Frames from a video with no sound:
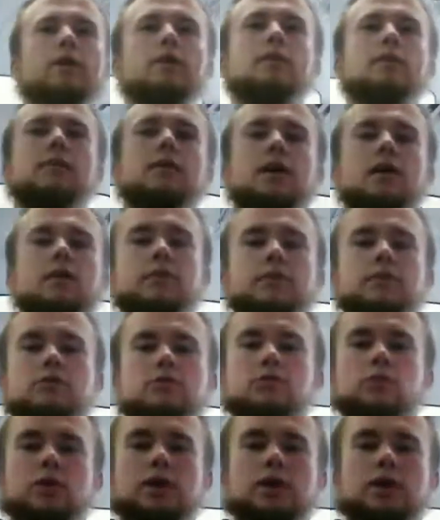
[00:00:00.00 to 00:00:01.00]
That would be
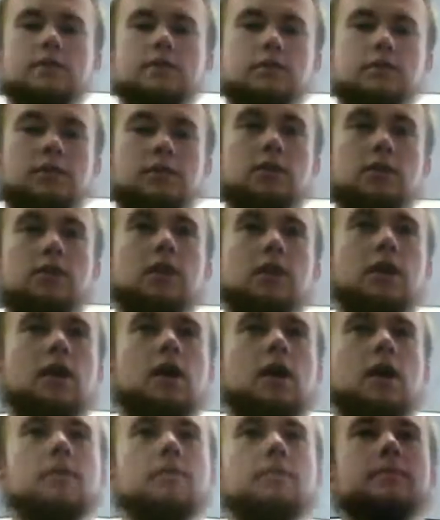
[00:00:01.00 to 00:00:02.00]
sweet.
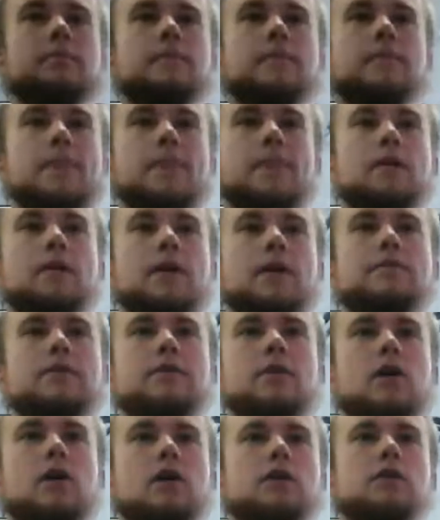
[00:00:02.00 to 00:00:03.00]
I don't have an
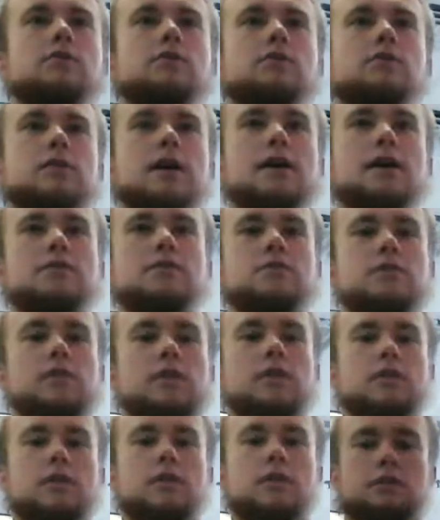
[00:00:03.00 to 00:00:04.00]
audio test or
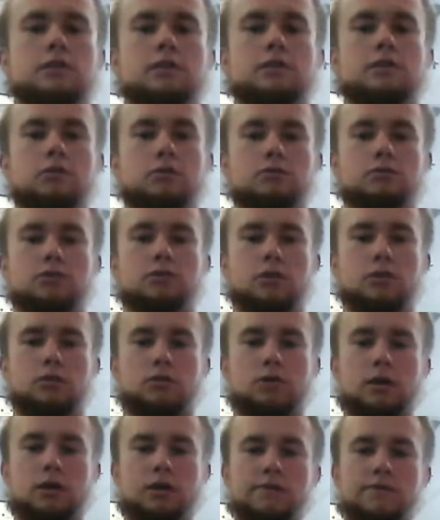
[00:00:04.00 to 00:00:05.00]
anything to do, so
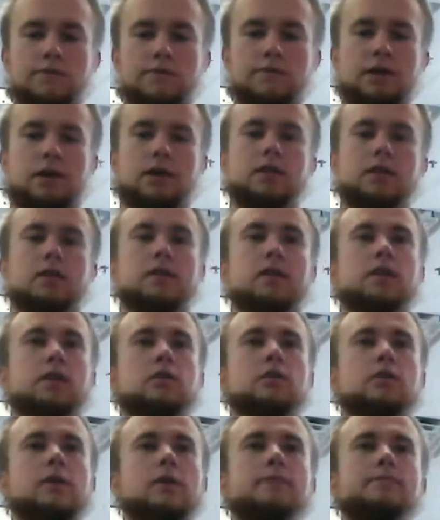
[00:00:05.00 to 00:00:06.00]
anything that can do
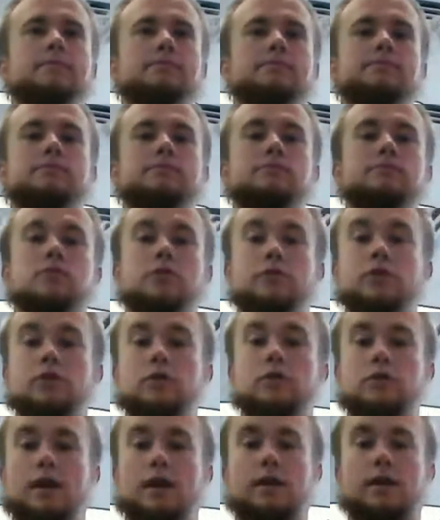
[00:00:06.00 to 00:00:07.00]
that. So if you can
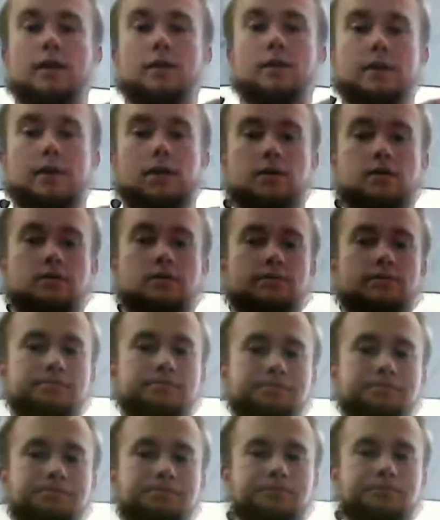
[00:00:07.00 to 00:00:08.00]
do that, that'd be awesome.
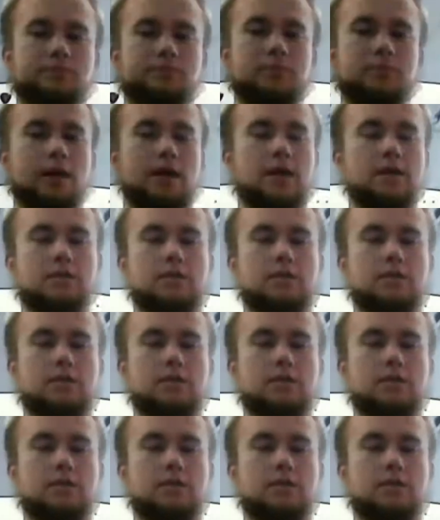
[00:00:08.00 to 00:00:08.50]
I can't tell